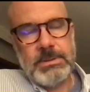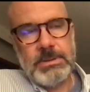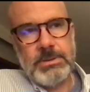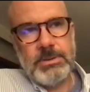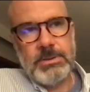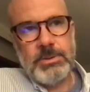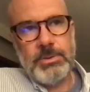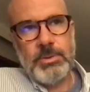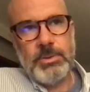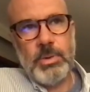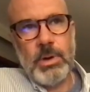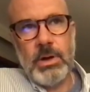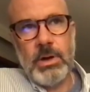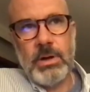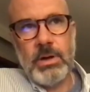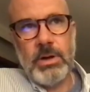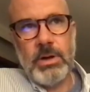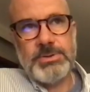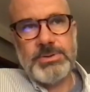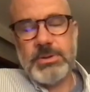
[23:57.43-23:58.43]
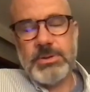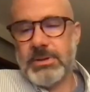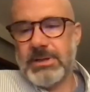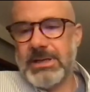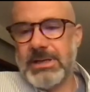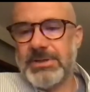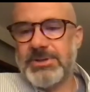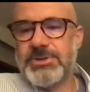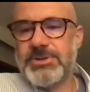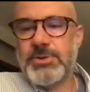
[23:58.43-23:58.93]
who are also looking
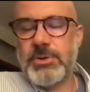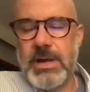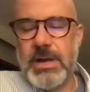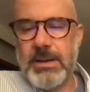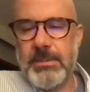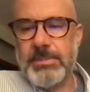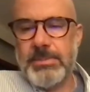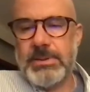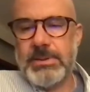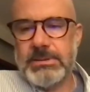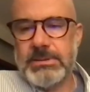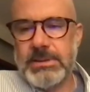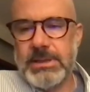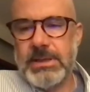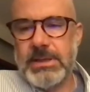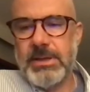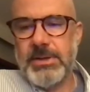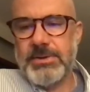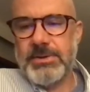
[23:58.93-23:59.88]
at strep and other